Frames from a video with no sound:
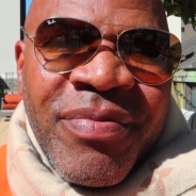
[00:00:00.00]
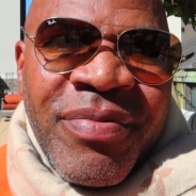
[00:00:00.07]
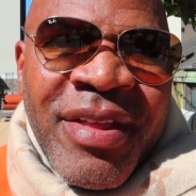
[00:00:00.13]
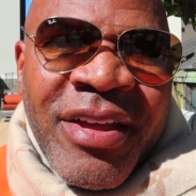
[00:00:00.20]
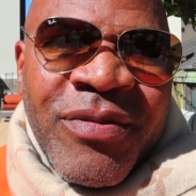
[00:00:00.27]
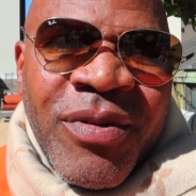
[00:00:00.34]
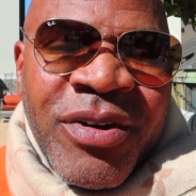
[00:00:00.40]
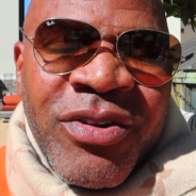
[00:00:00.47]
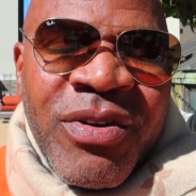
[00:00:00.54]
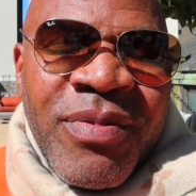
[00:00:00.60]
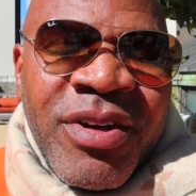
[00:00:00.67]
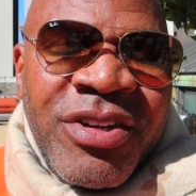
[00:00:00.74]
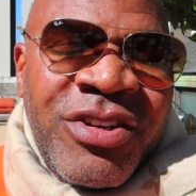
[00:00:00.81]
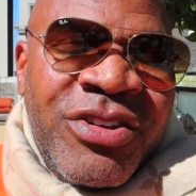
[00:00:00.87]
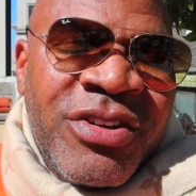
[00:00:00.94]
That's where
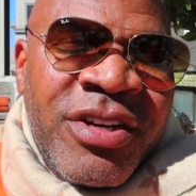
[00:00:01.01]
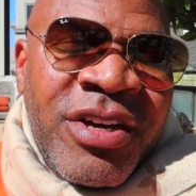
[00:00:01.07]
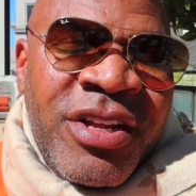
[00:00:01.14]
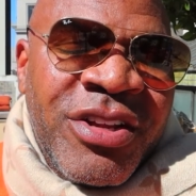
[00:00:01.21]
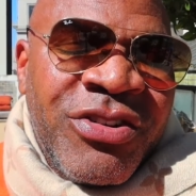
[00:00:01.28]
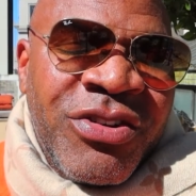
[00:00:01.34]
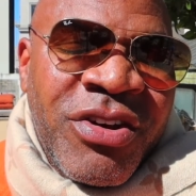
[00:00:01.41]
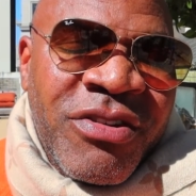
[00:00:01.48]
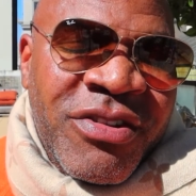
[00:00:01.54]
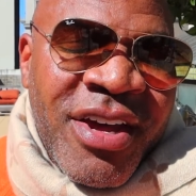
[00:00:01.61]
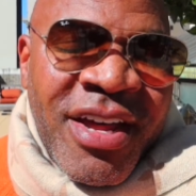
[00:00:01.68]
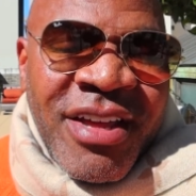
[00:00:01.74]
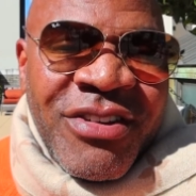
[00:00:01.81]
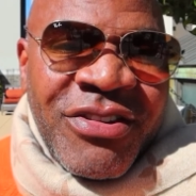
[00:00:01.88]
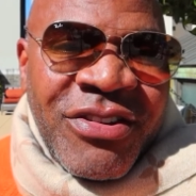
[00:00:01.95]
Cuba Gooding Jr.
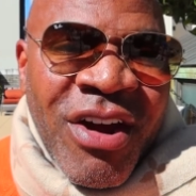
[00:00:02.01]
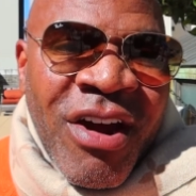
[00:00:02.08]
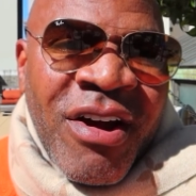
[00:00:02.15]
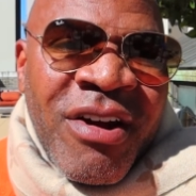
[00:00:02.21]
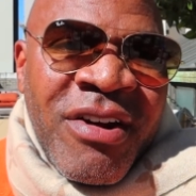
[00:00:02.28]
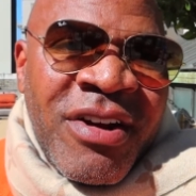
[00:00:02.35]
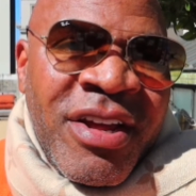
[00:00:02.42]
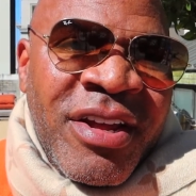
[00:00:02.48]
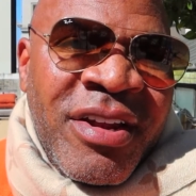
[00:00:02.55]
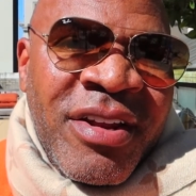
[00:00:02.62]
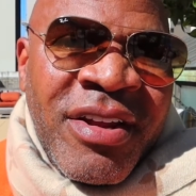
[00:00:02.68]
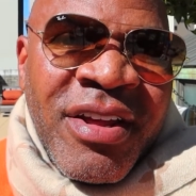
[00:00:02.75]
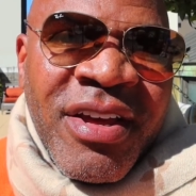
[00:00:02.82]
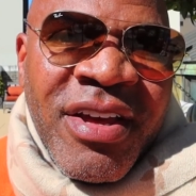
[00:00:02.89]
got his start. And